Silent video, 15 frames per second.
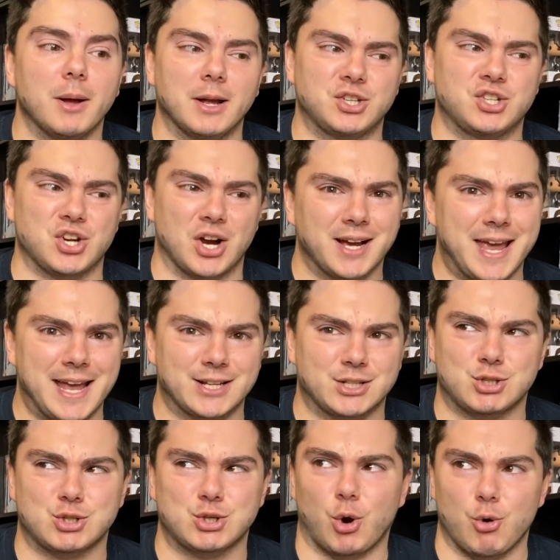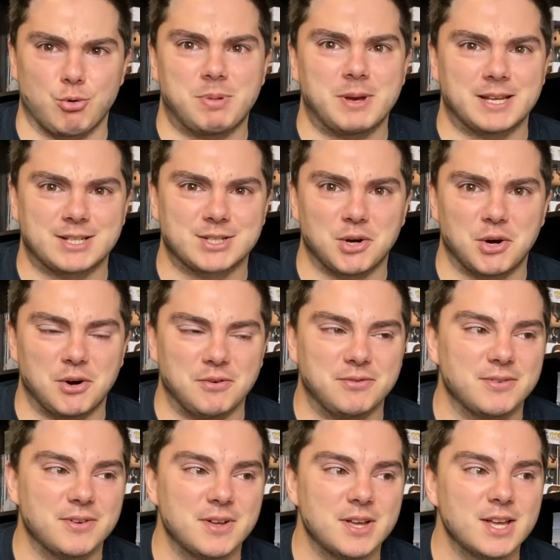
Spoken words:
Jughead's so pissed off.